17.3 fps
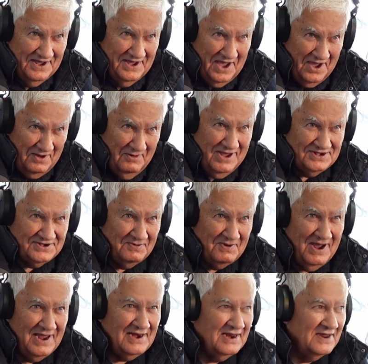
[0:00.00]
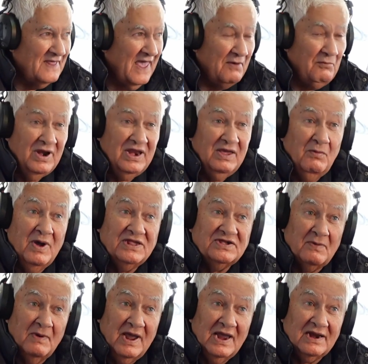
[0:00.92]
he went to England, and when he went
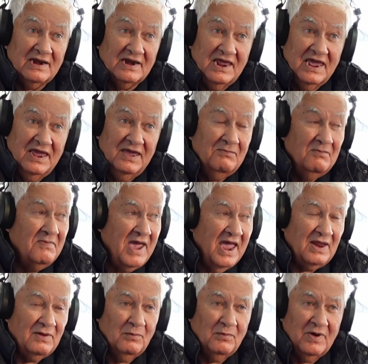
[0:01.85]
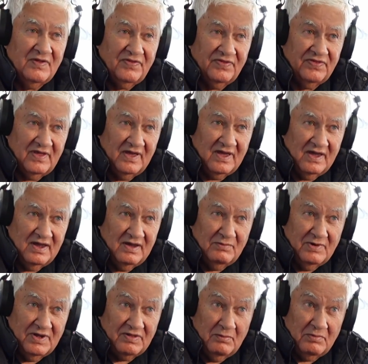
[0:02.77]
to England, he met with the
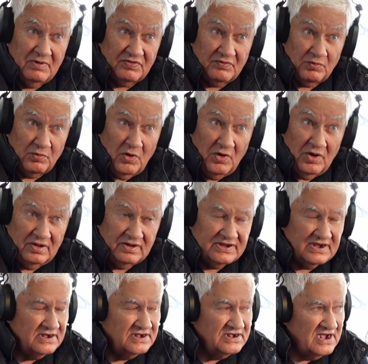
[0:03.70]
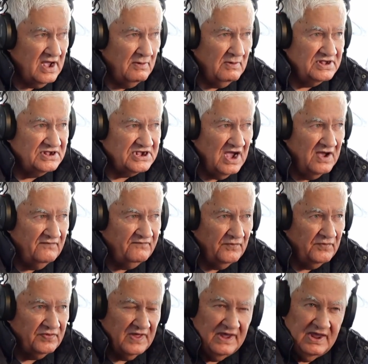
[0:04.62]
royalty, so on and so
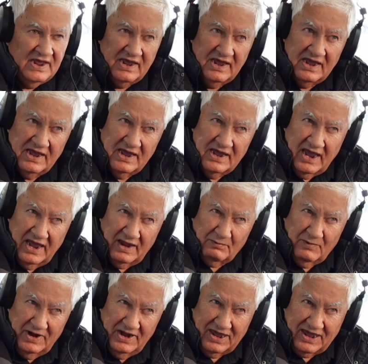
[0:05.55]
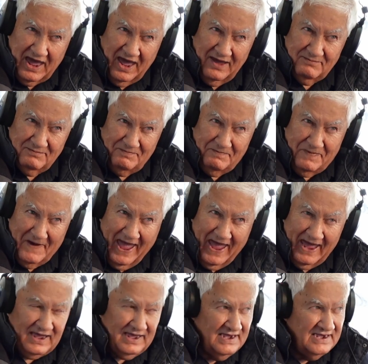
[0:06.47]
forth. And when he came
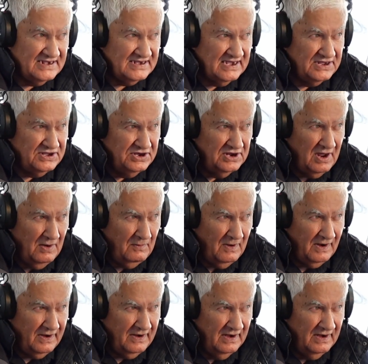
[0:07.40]
back, he said, you know what?